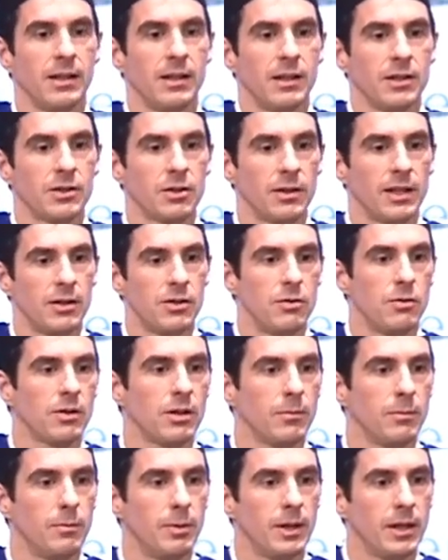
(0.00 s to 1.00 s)
so that you
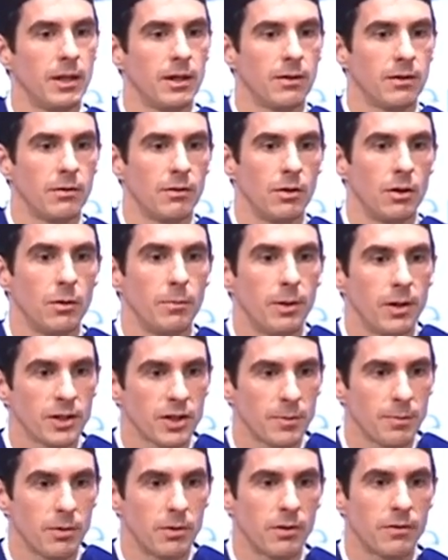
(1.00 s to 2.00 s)
can build
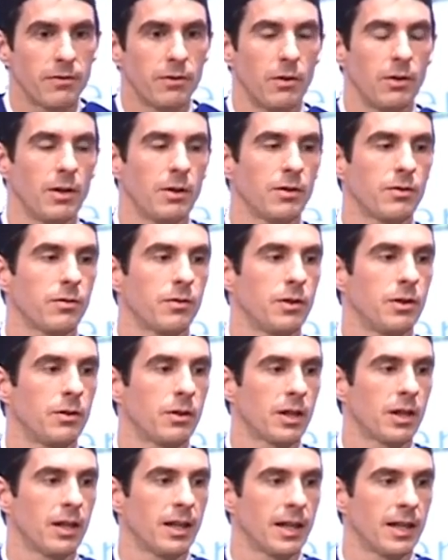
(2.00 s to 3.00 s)
robust portfolios for your
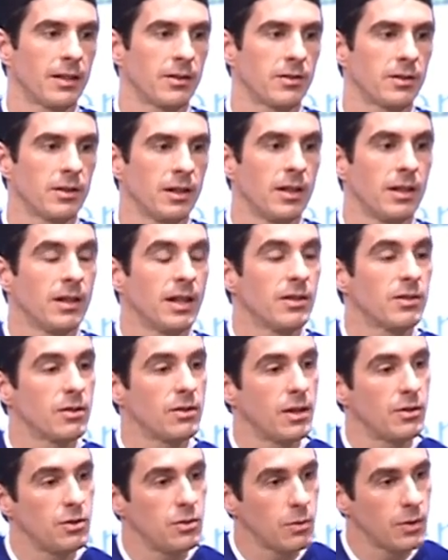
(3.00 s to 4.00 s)
clients and so
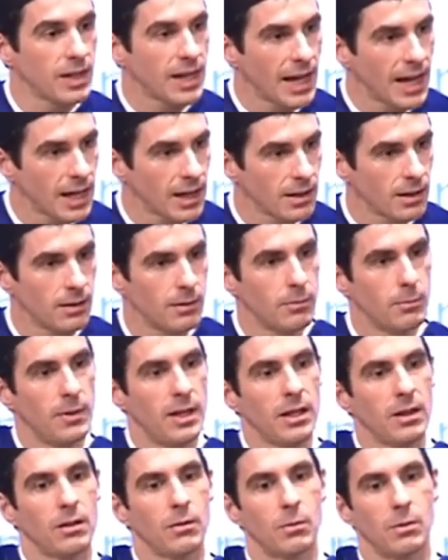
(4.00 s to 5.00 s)
that you can
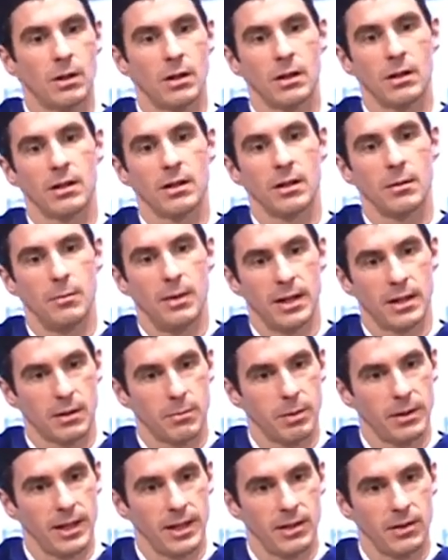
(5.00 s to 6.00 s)
make the world a better
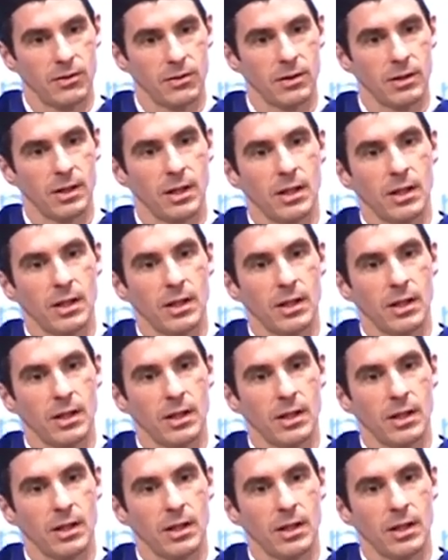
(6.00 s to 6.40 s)
place,